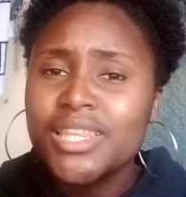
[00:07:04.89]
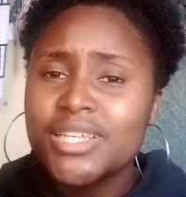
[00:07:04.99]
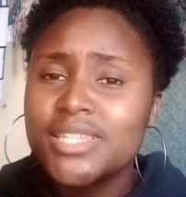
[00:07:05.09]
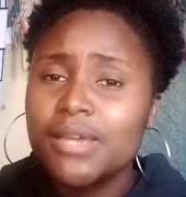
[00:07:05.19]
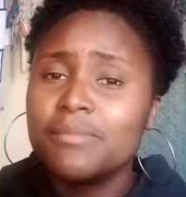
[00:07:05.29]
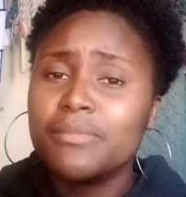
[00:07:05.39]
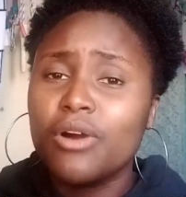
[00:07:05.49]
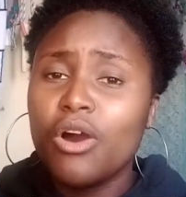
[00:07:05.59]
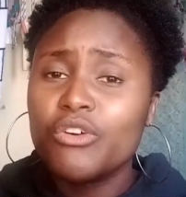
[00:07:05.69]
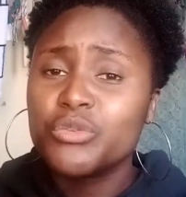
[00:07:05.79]
this time
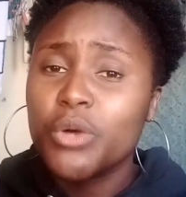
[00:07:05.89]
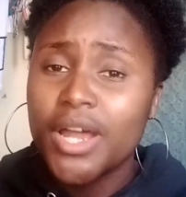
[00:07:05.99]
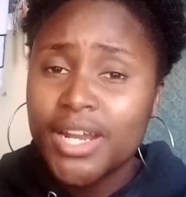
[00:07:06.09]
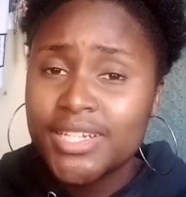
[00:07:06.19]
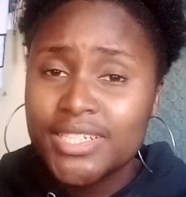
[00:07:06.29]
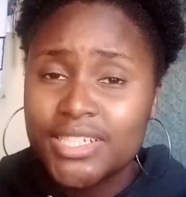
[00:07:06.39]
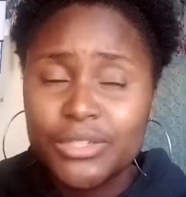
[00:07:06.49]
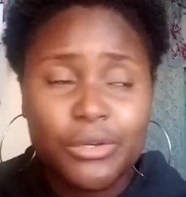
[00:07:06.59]
of quarantine,